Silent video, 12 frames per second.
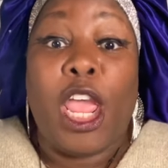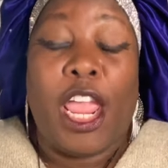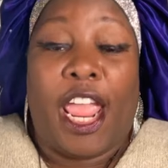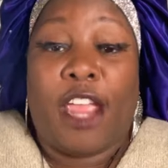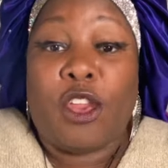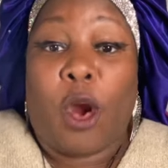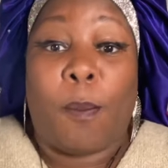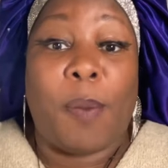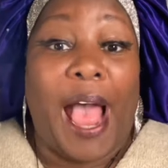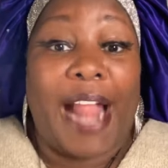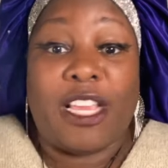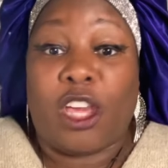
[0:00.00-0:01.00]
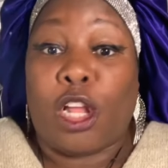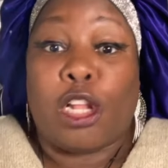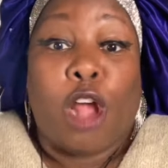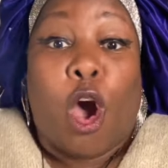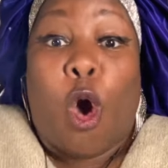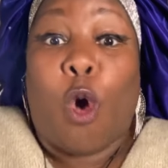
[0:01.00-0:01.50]
in your body
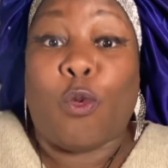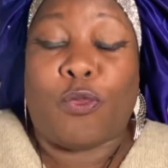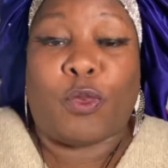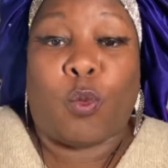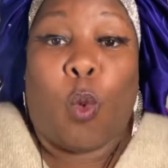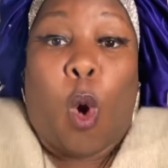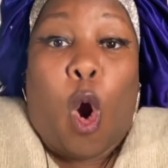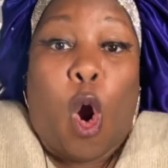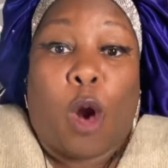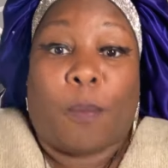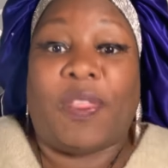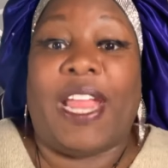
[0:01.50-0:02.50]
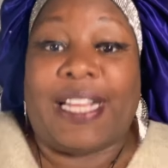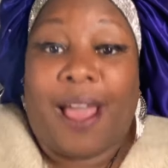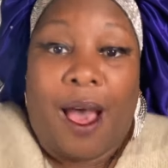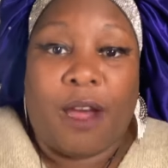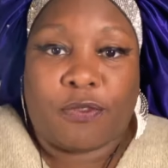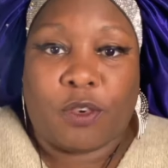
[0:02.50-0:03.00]
clothed warm and
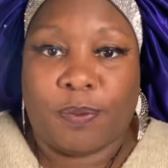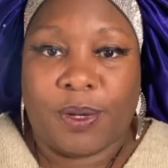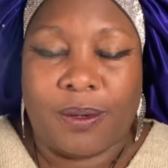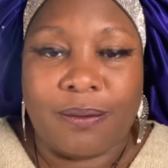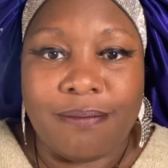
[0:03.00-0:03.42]
comfortable